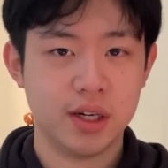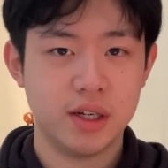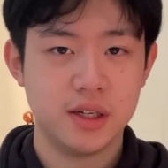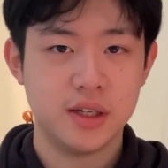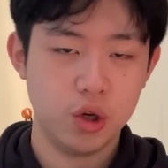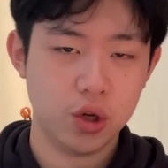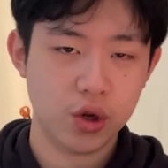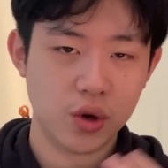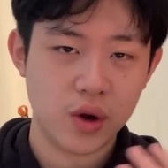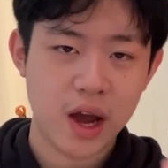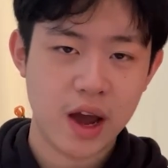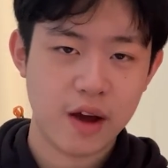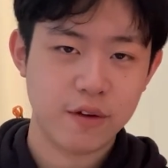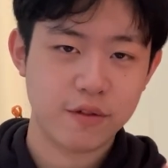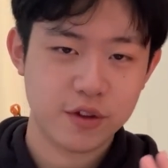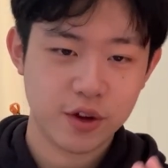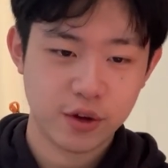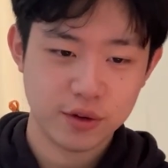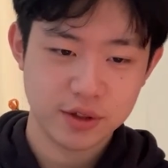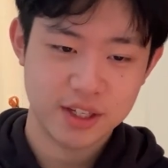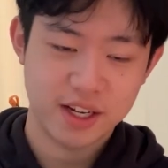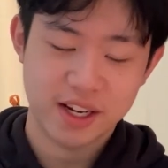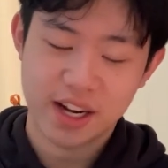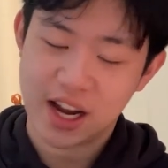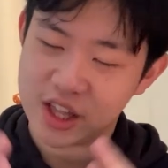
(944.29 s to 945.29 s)
You don't have
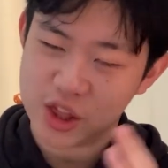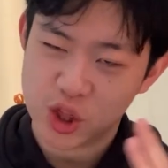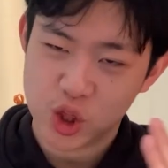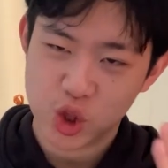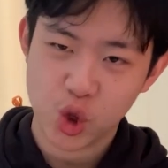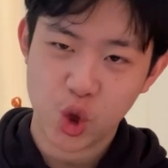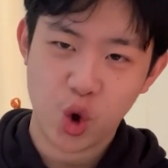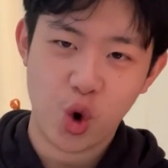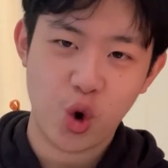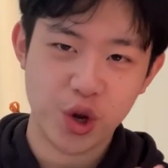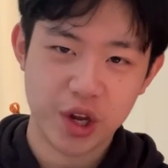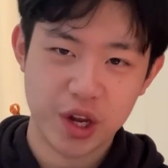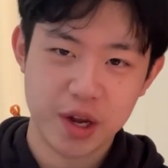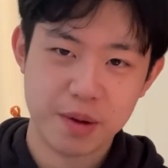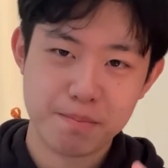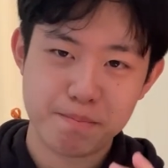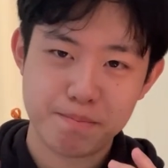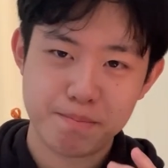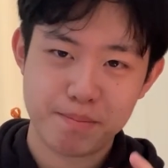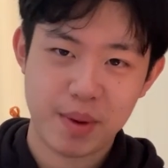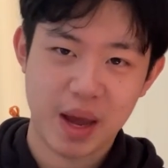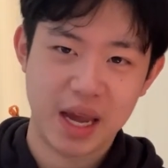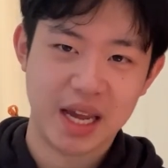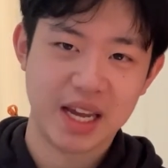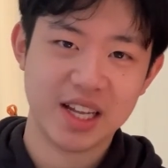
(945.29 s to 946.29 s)
those like annoying
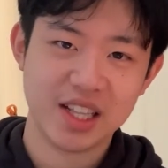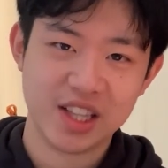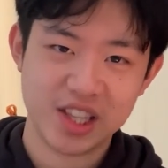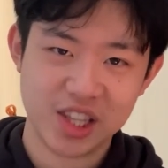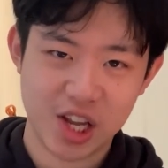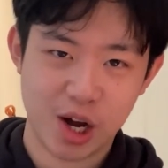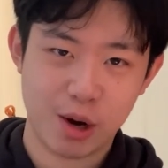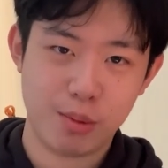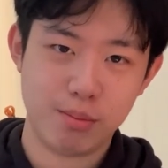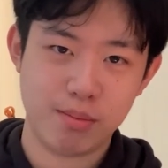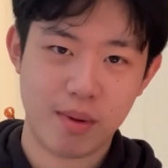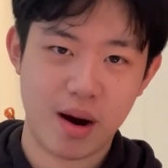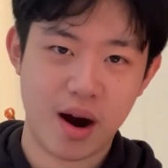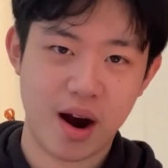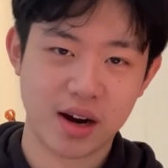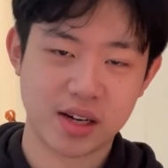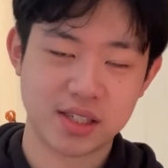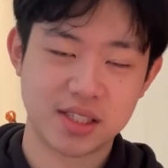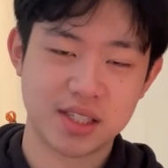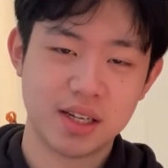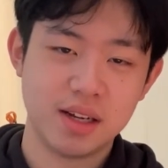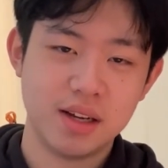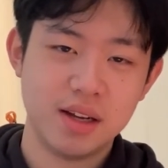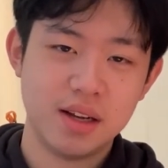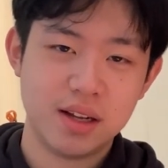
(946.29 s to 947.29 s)
big nail
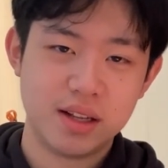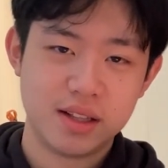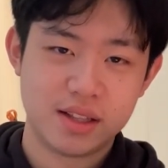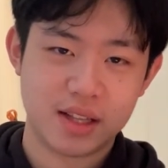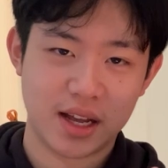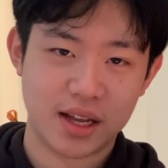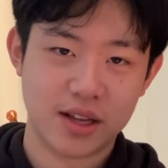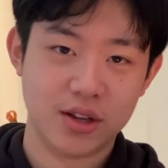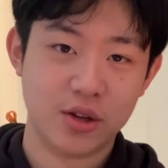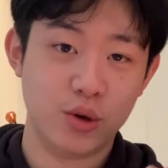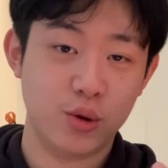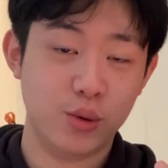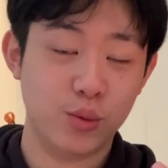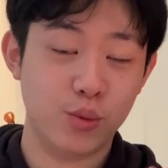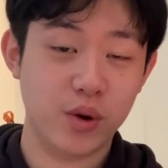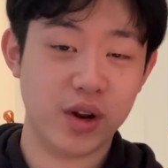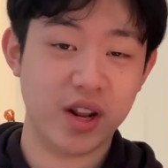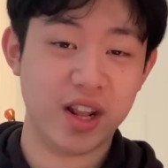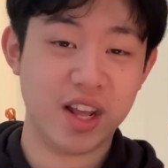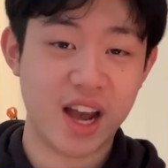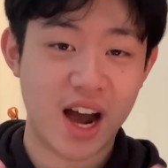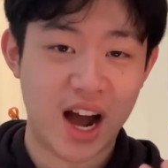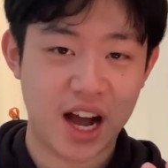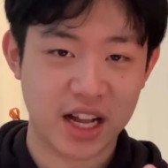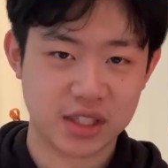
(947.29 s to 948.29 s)
marks that you
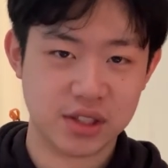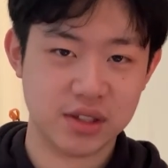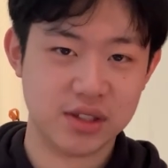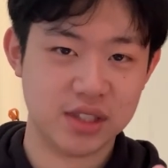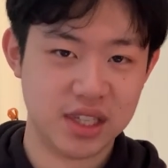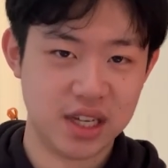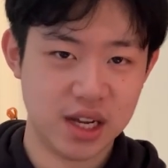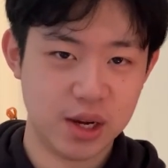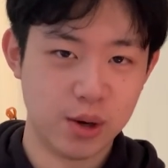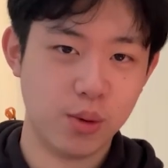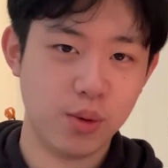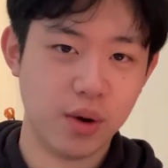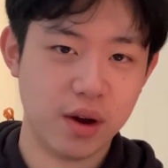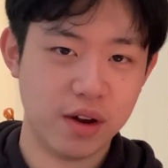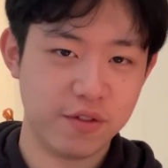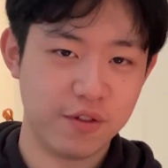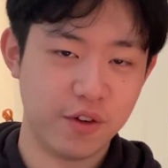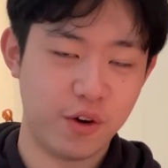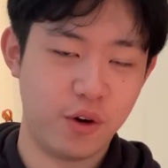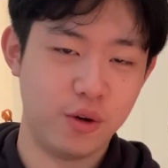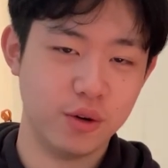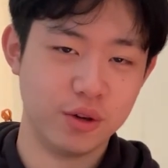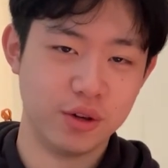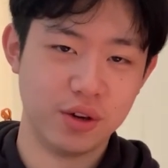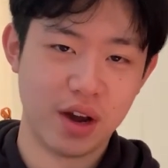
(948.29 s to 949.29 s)
really had to deal with
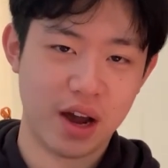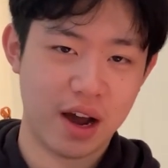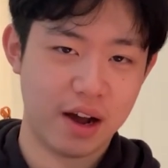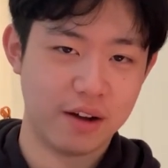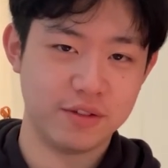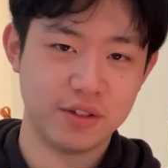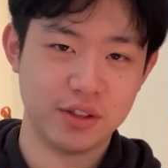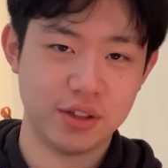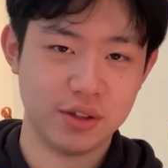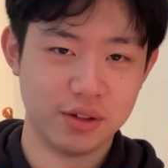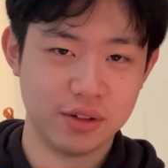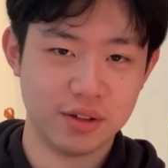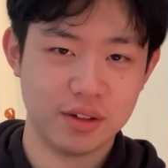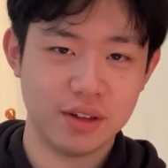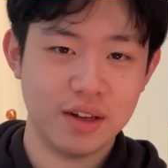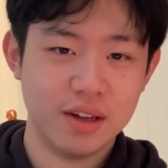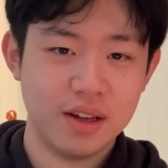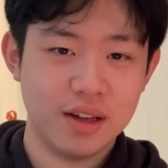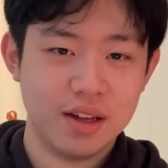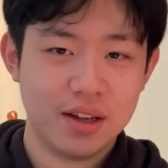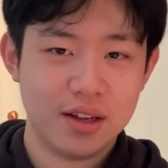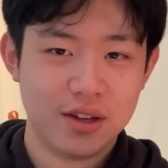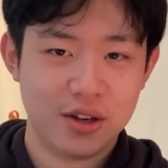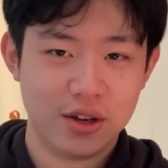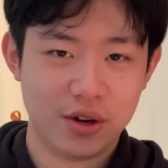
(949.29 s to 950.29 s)
or you have to
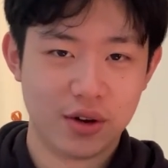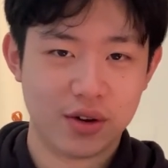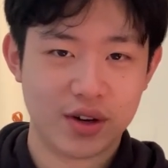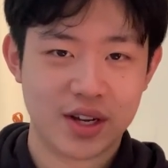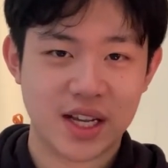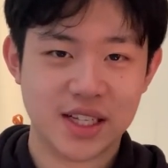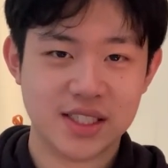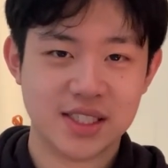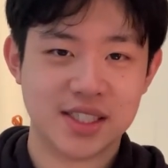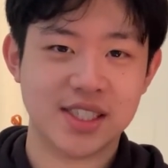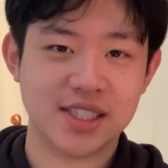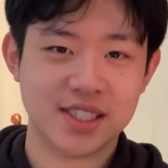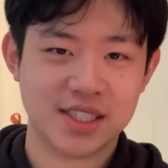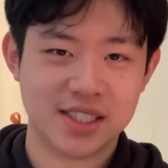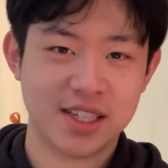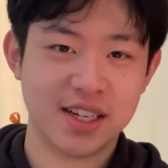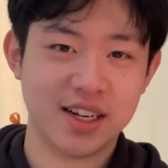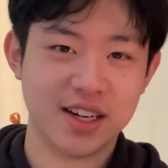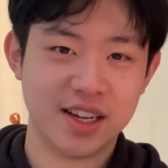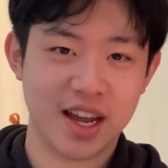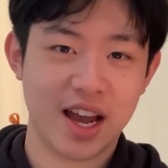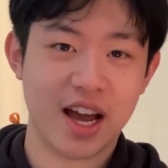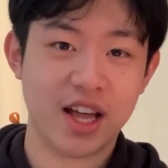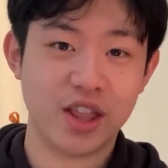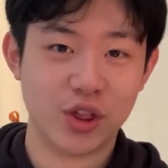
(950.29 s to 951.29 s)
you know,
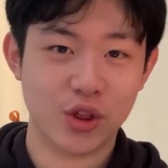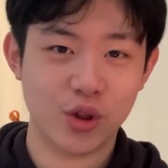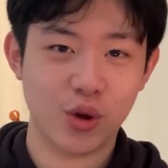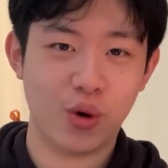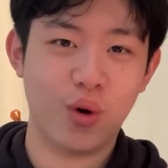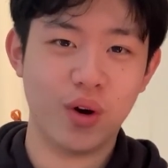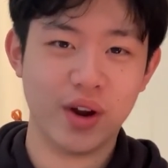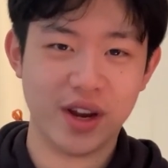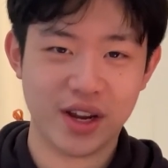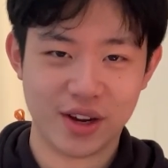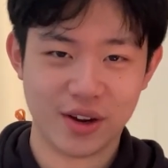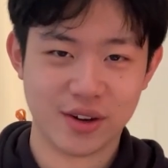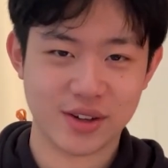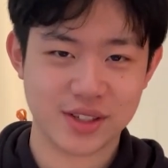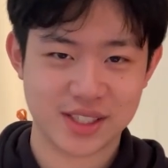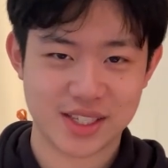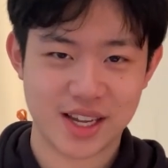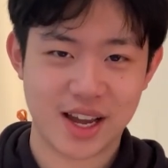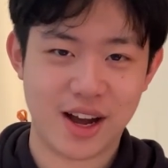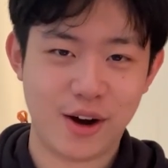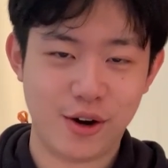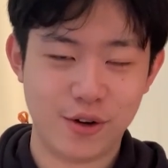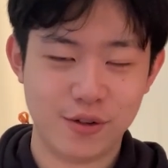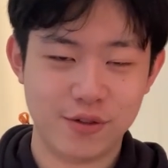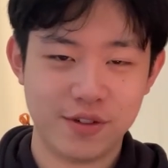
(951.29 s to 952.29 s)
consistently annoying
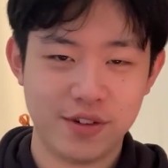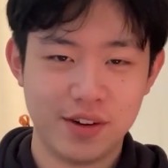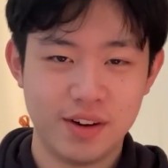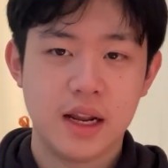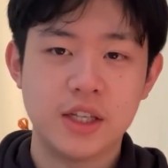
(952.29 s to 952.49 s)
yourself.